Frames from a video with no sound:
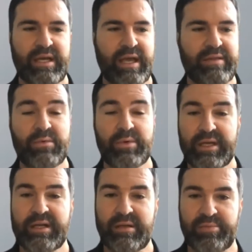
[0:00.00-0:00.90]
and then we
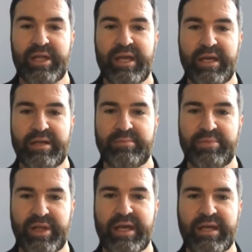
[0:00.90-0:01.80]
get into plan, and
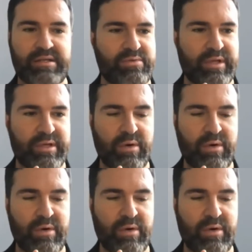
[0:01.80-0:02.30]
plan is really